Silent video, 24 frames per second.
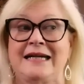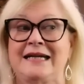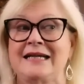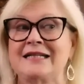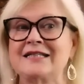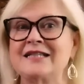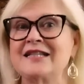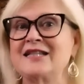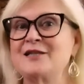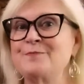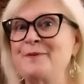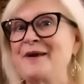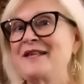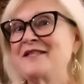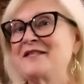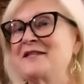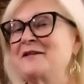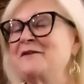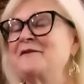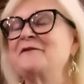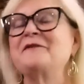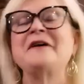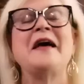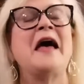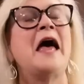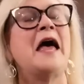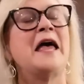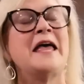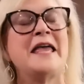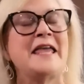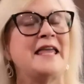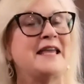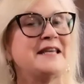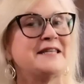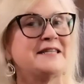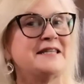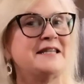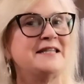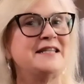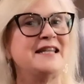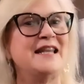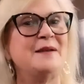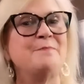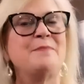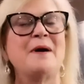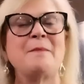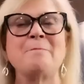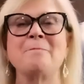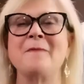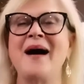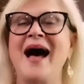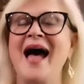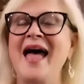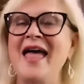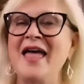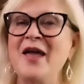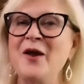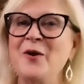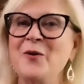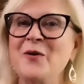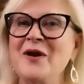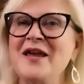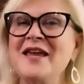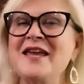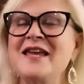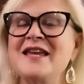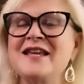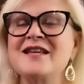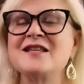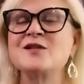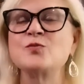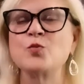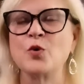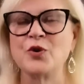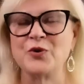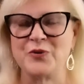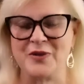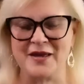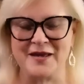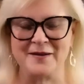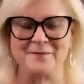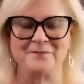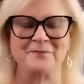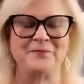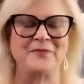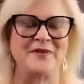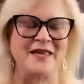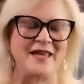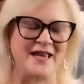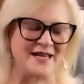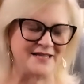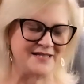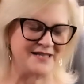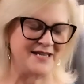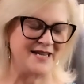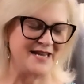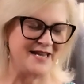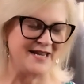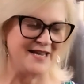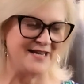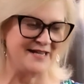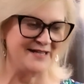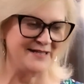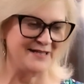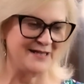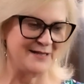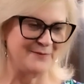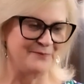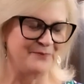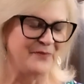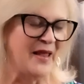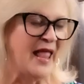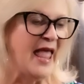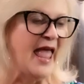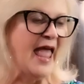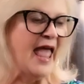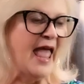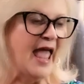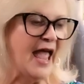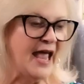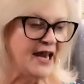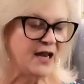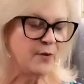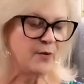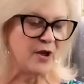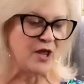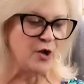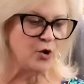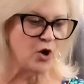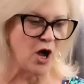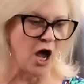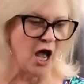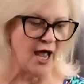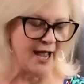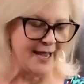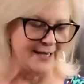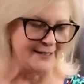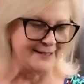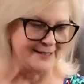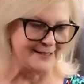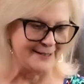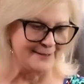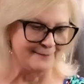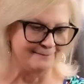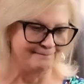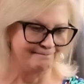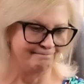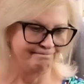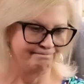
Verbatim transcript: It's expensive, yes indeed, but my Harry, he's worth it. Yes, he is. Anyway, you guys,